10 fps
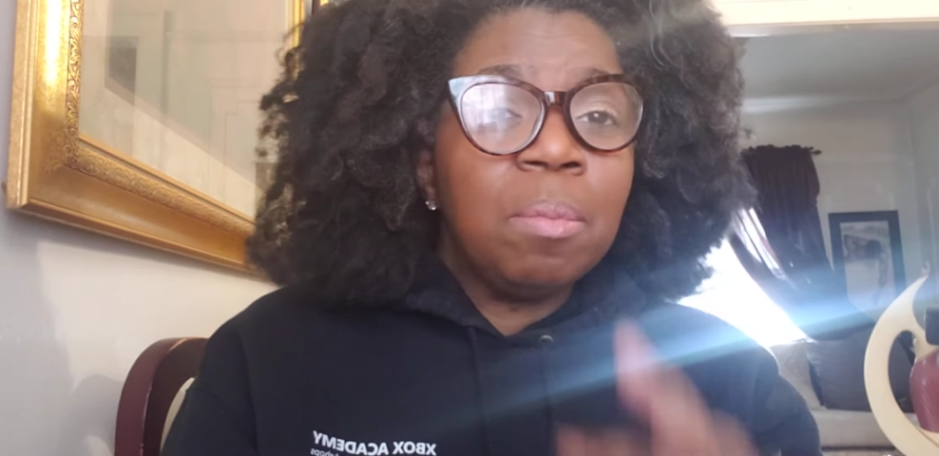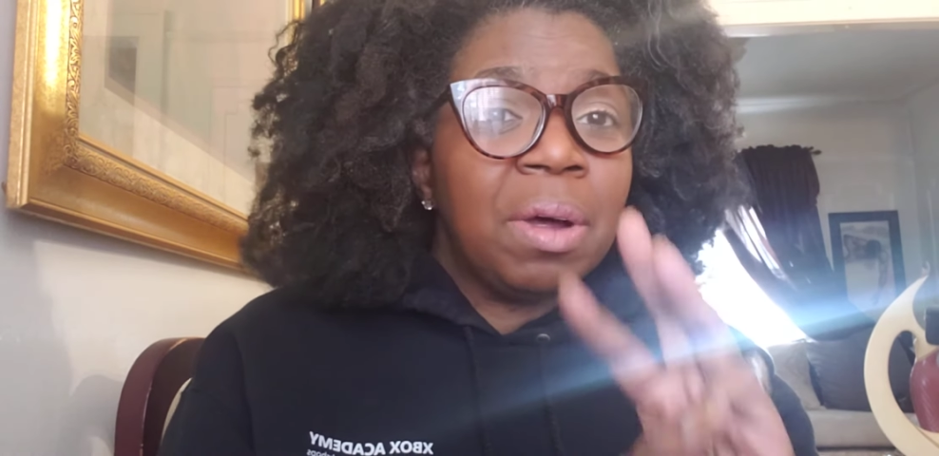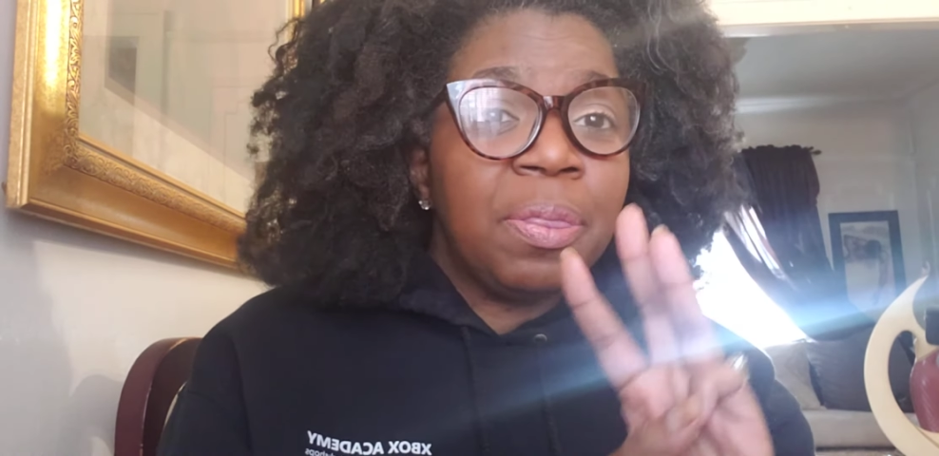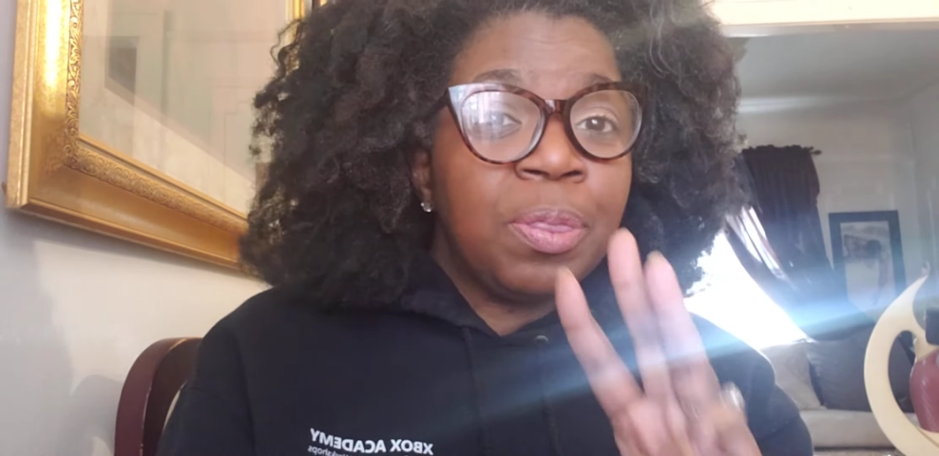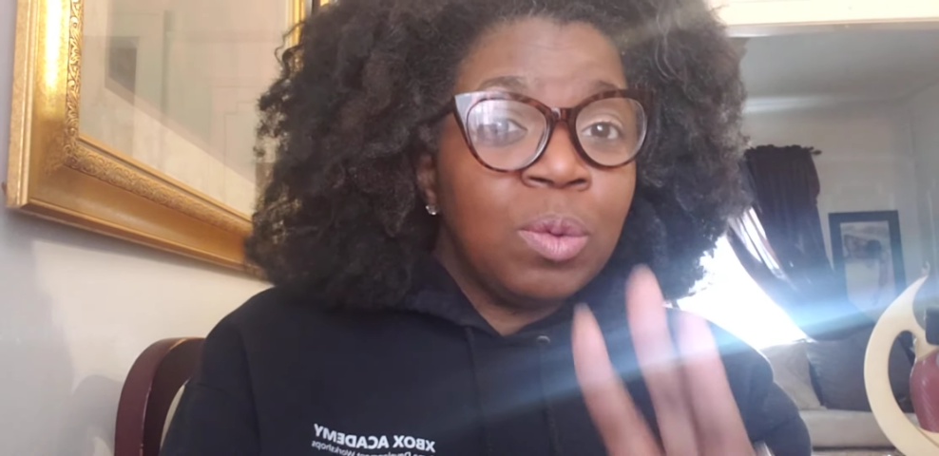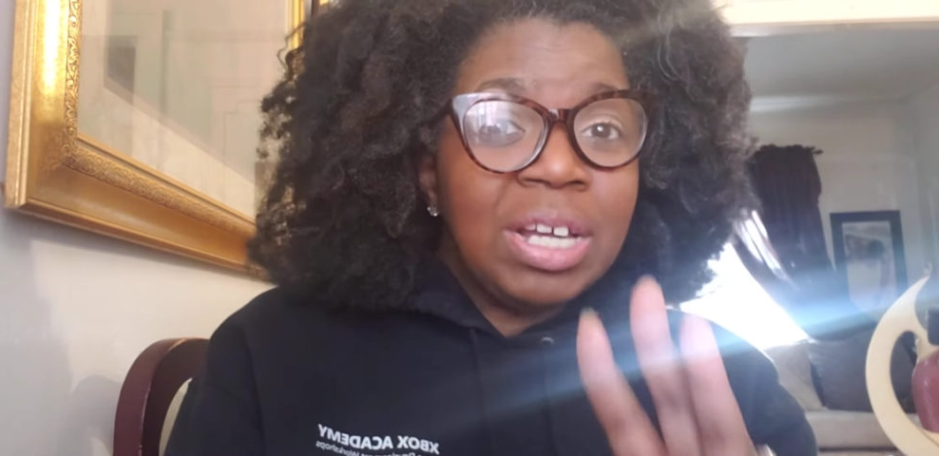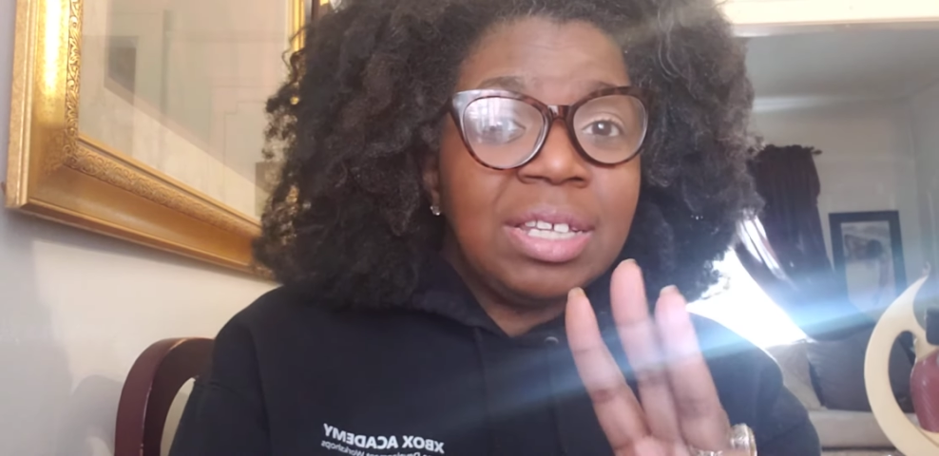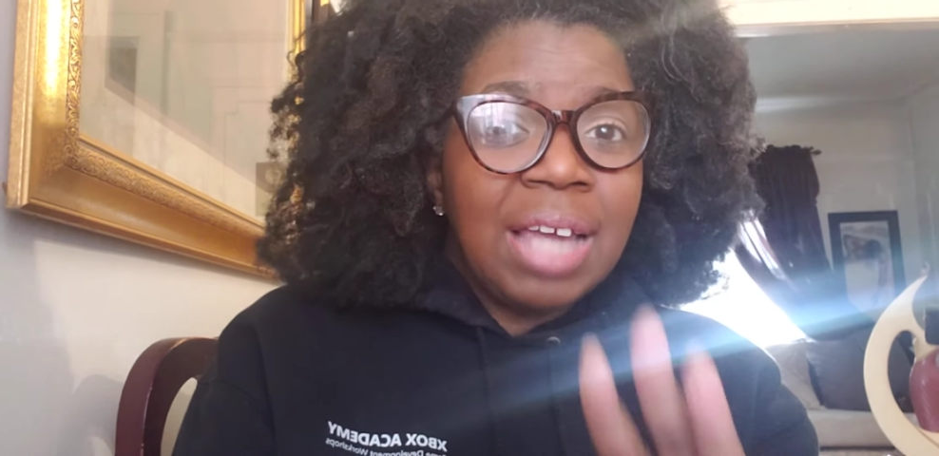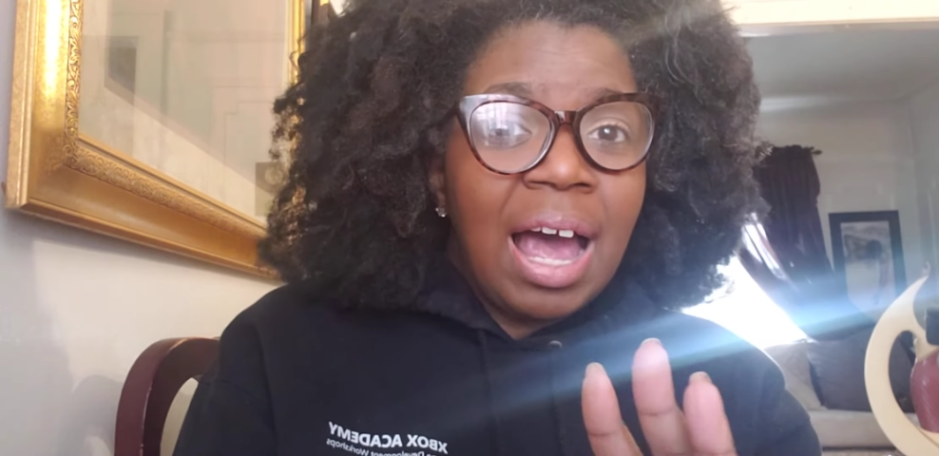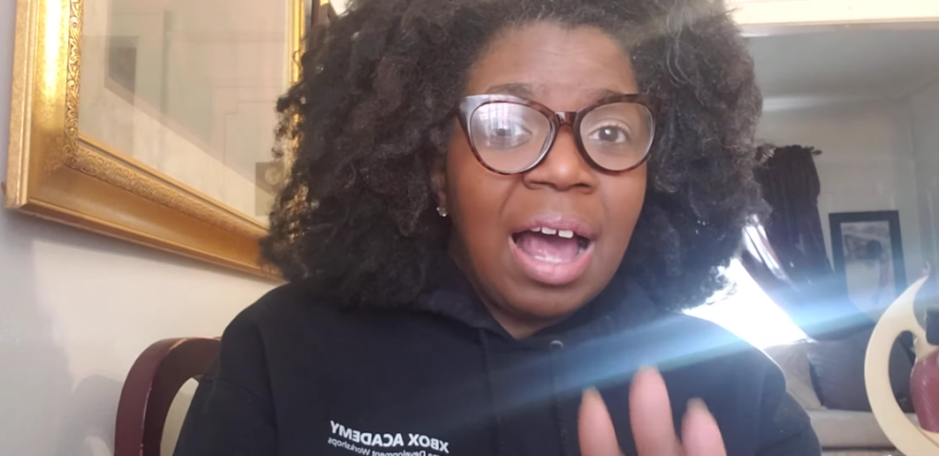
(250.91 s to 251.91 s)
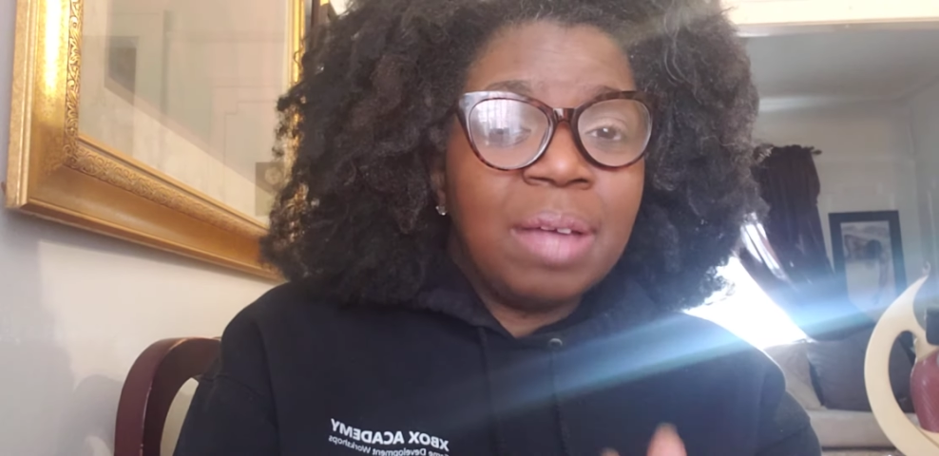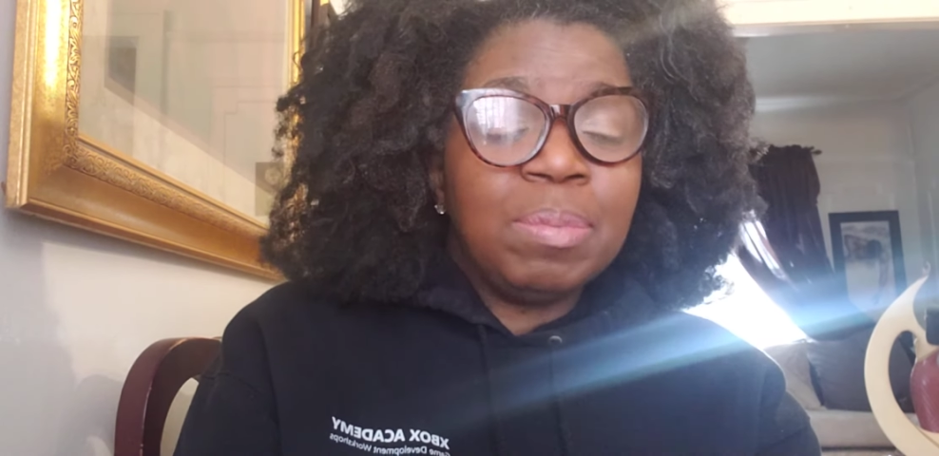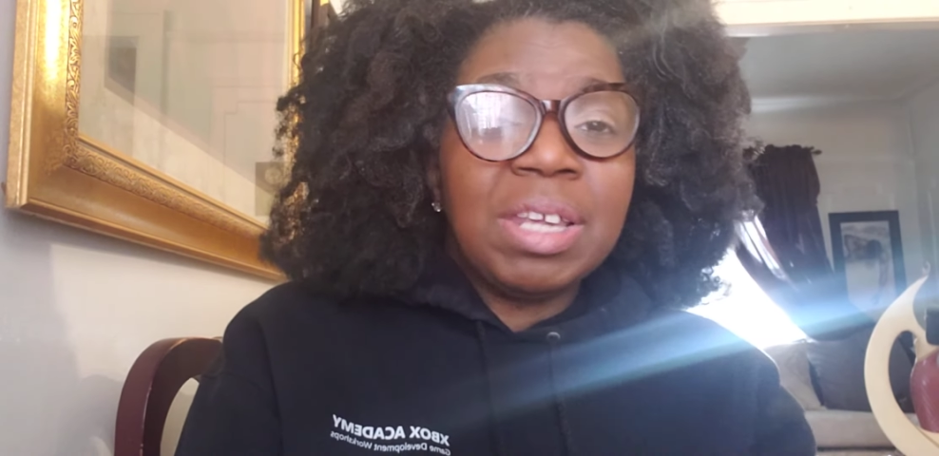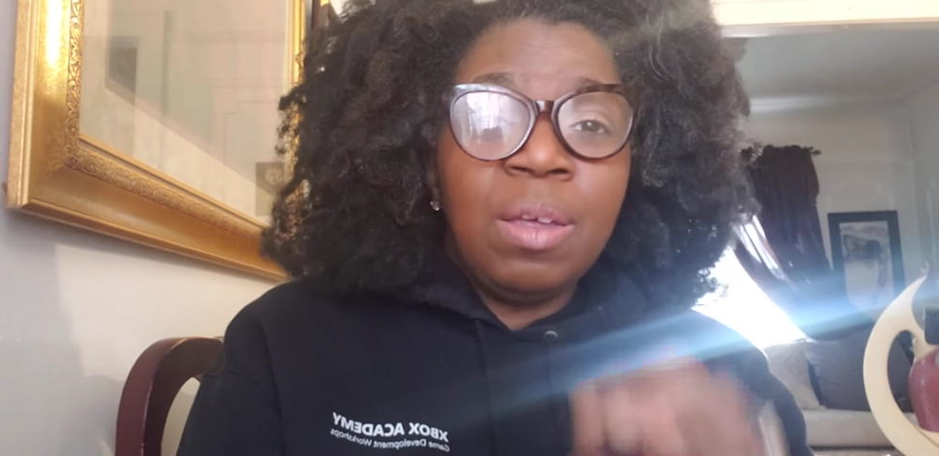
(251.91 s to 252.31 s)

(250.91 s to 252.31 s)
but 3 times